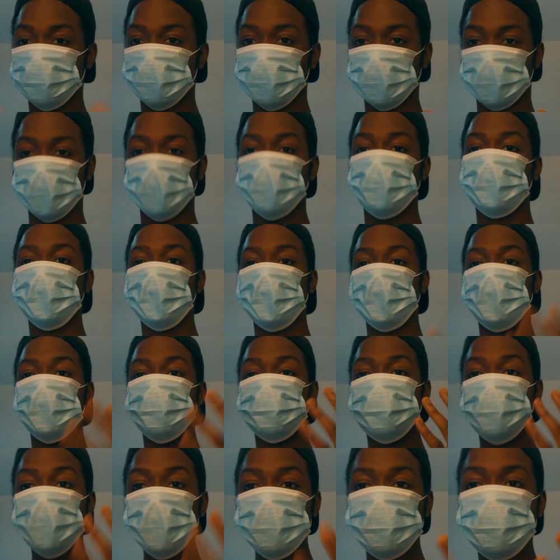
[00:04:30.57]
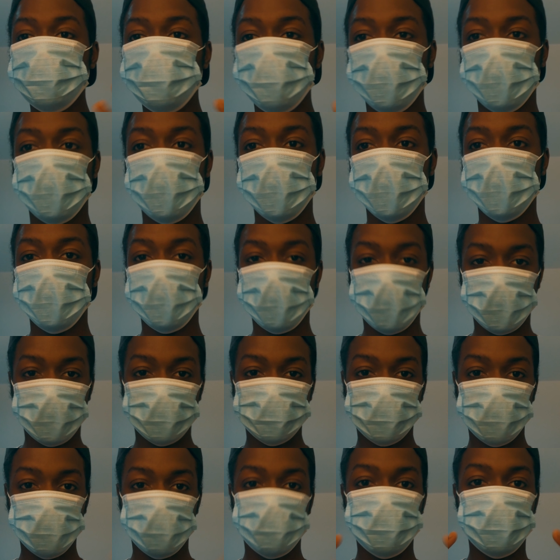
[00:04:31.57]
Okay, reason why I
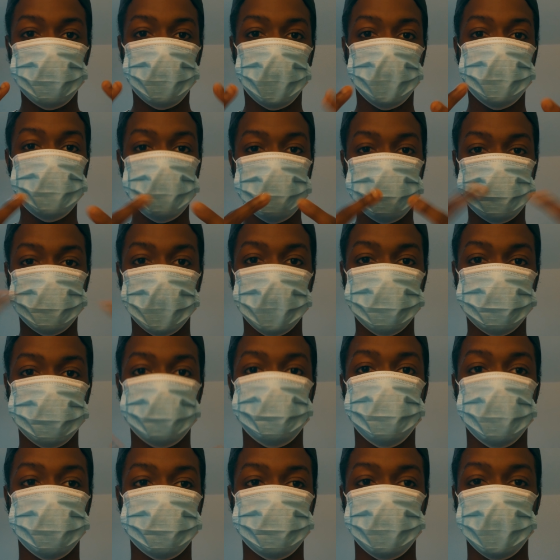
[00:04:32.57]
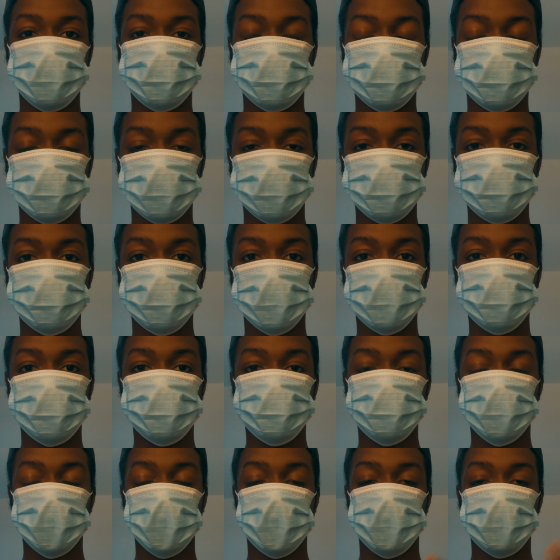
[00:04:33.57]
don't like this facial mask, ladies and gentlemen,
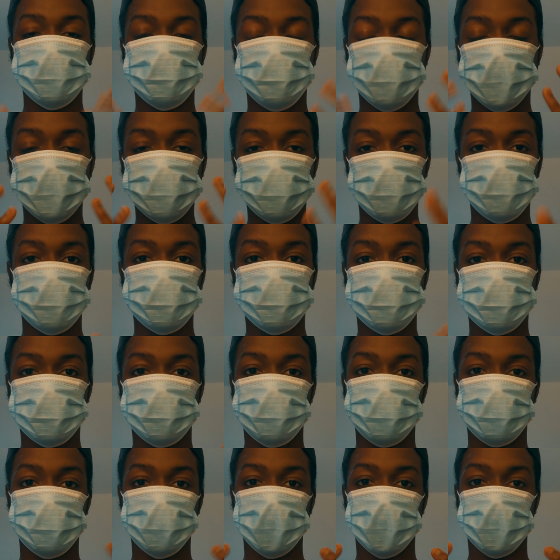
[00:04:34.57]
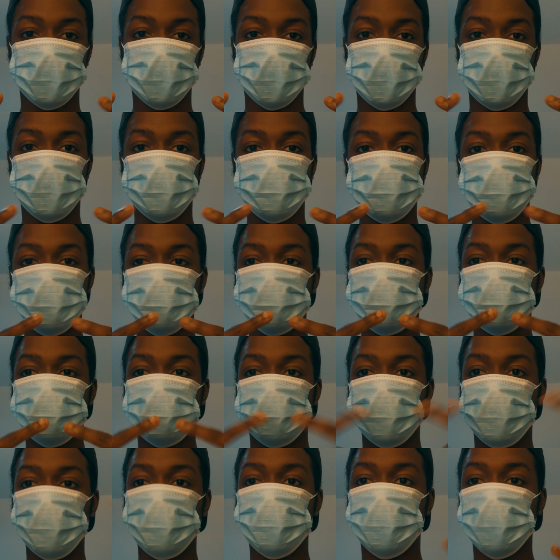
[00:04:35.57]
is because the fact that there is
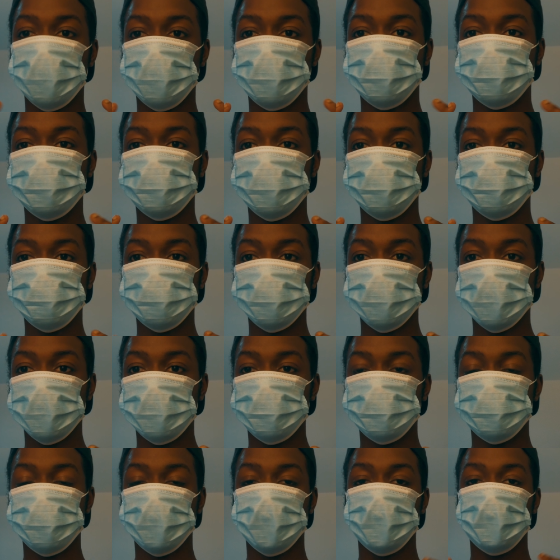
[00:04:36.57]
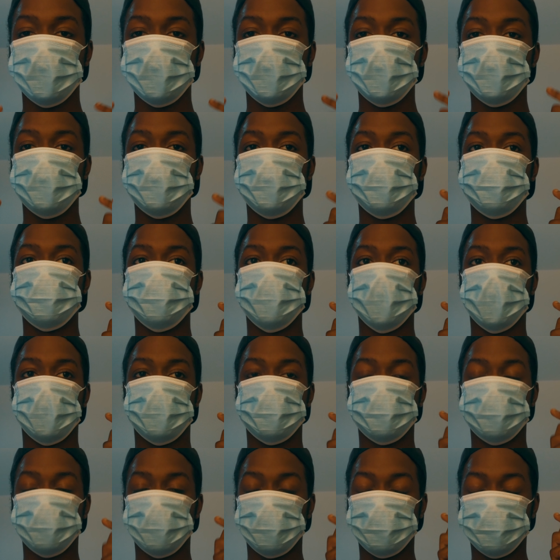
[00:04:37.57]
no holes to breathe,
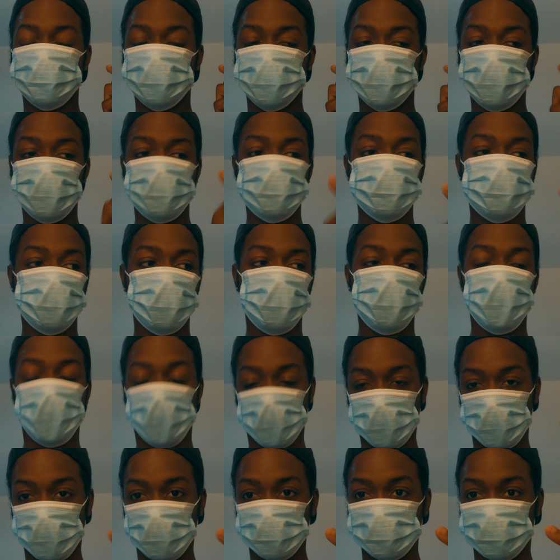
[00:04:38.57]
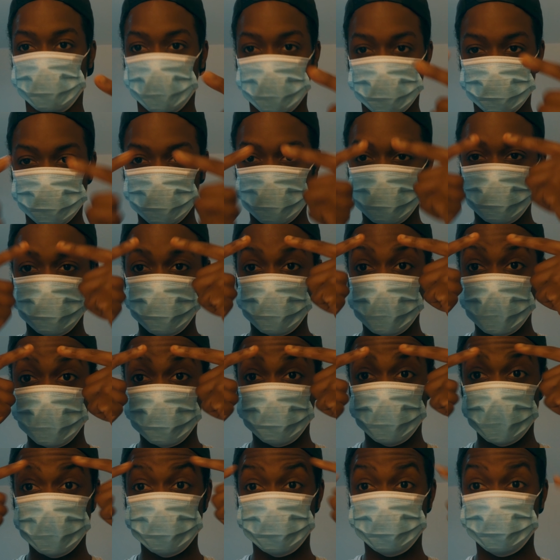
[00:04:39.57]
and for those who wear glasses,
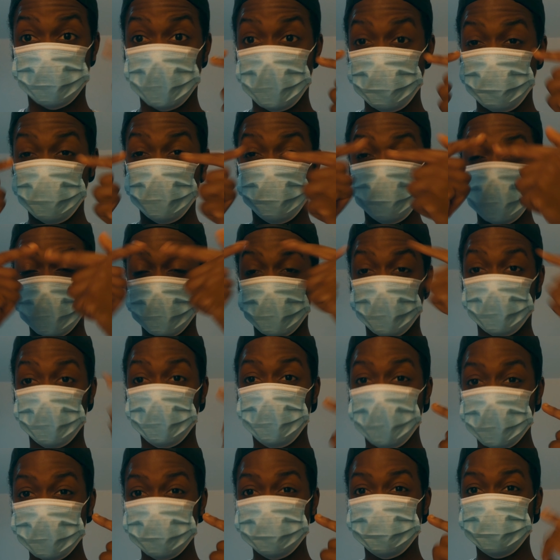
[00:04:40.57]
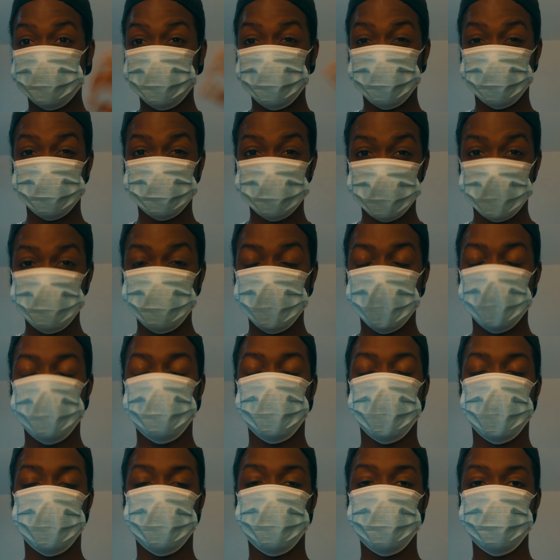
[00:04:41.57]
get very steamy around the eyes, can't see very
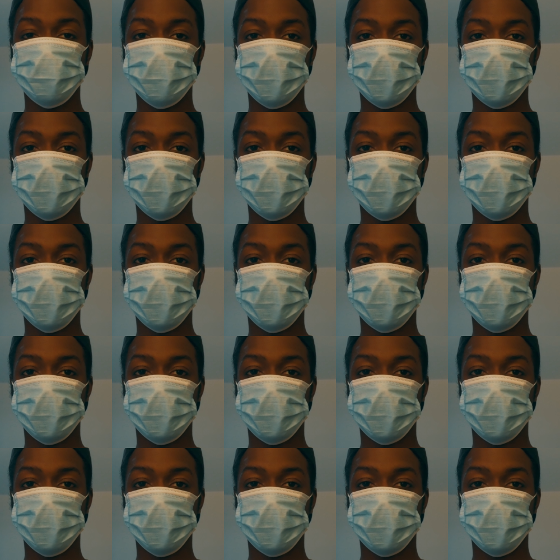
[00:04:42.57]
well,